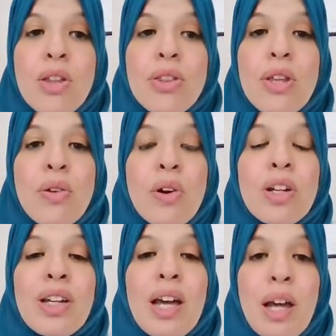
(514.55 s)
There are
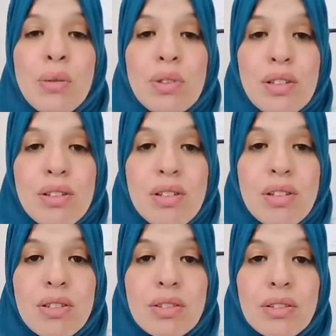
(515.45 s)
countless
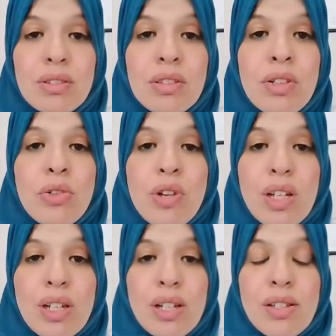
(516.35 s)

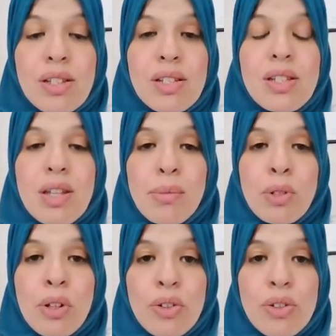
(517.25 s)
trainings and
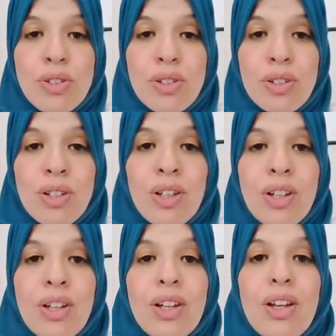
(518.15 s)
seminars
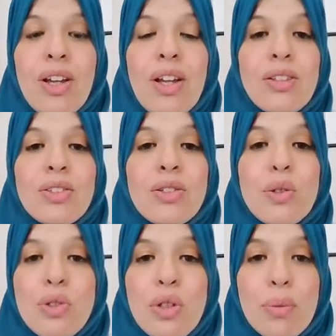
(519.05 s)
and
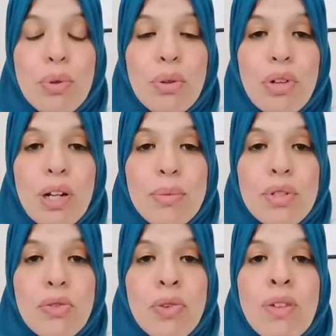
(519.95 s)
coaching programs
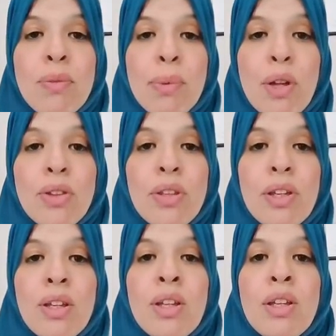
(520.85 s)
that rave
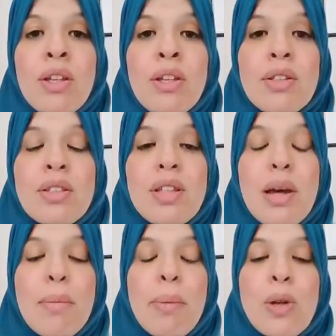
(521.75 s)

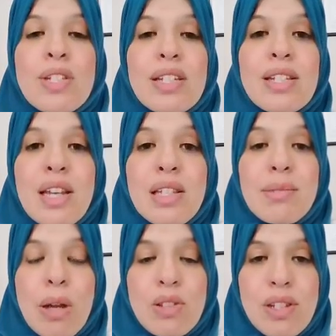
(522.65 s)
about success
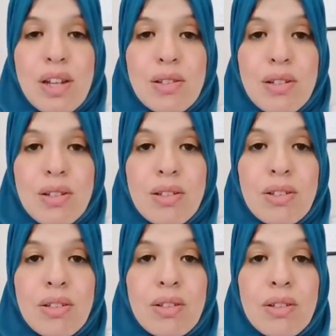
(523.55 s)
mindset.
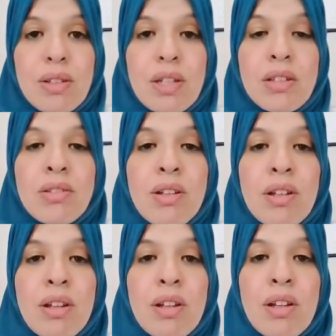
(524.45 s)
Yet
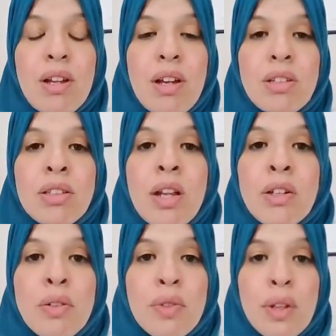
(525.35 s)

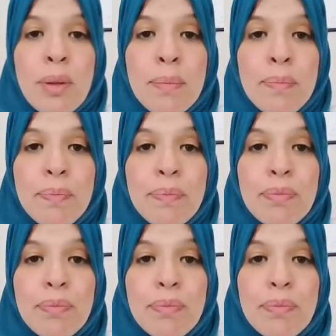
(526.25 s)
none of them